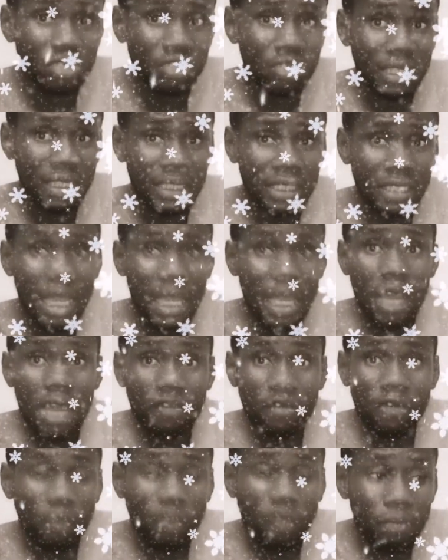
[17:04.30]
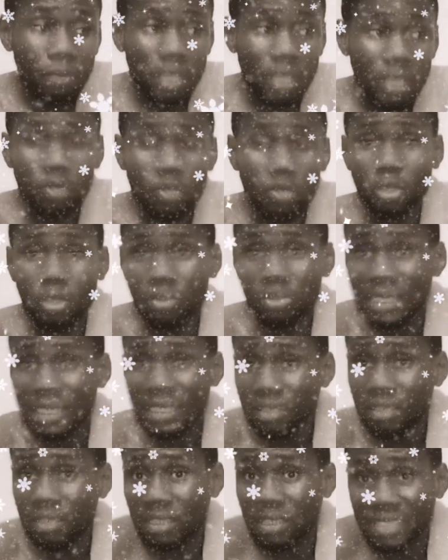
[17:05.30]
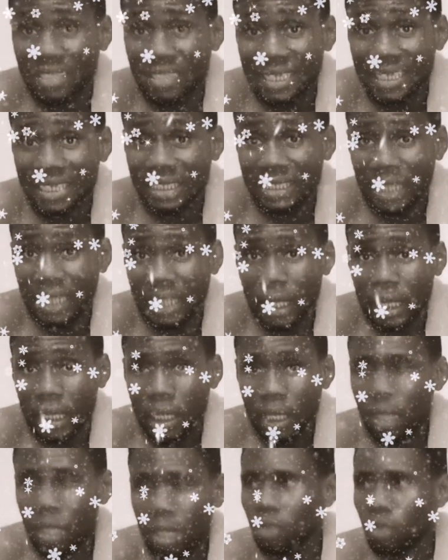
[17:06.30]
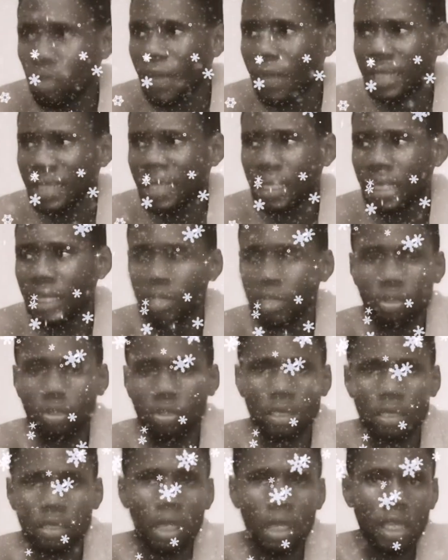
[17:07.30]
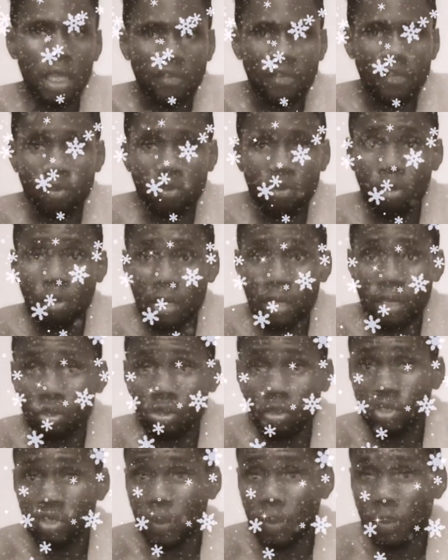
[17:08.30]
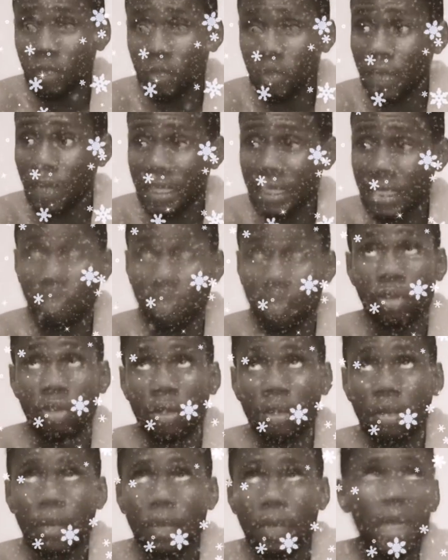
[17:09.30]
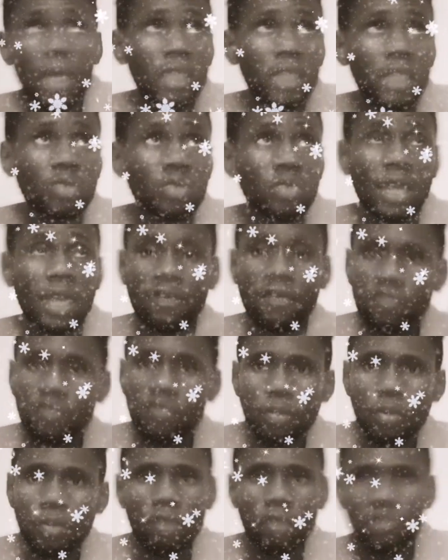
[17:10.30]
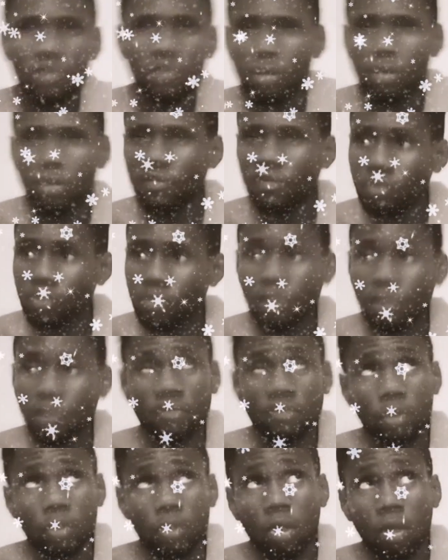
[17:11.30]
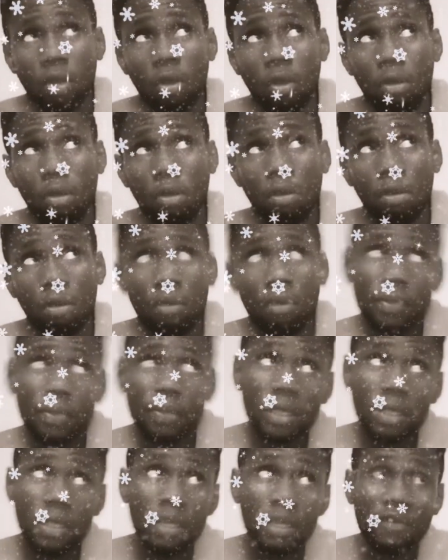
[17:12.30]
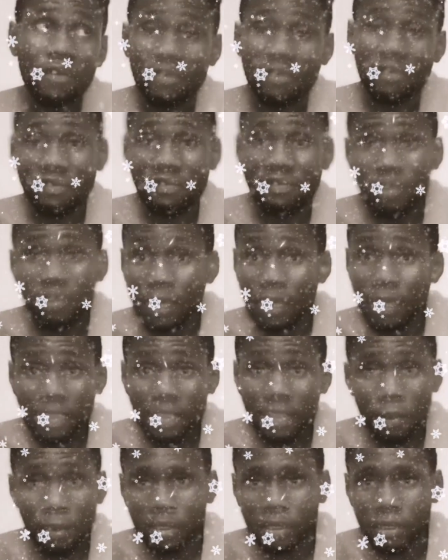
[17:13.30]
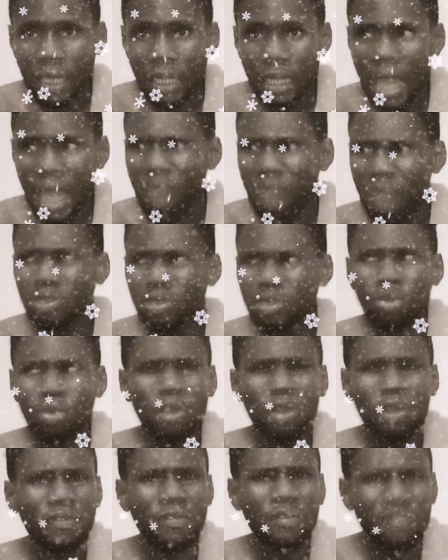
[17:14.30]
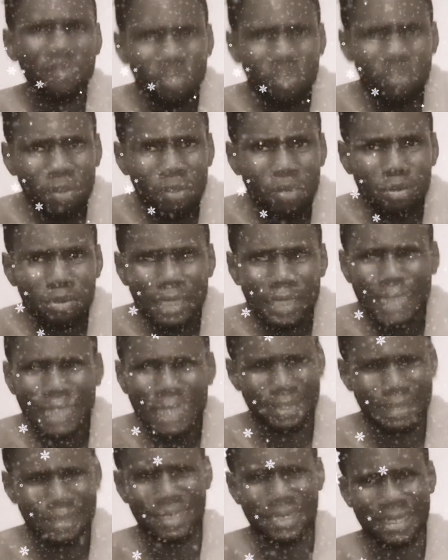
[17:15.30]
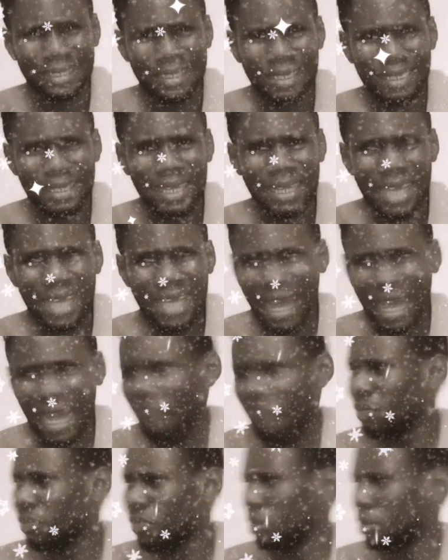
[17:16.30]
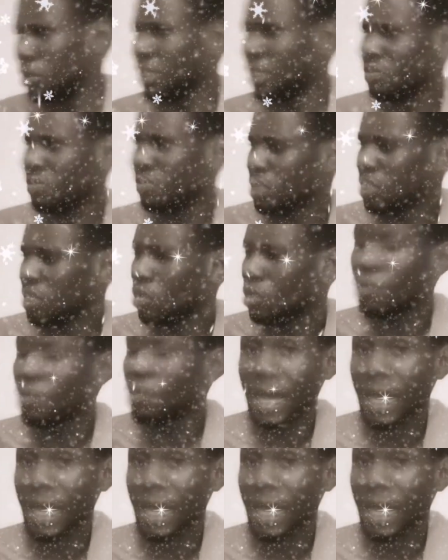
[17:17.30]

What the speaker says: things for me to pursue my dream as a tennis star. You know, back then it was, if you wanted to go into sports back then growing up, it's either football, or the few basketball day. I was one of the few people who said tennis. And everybody gives me the look back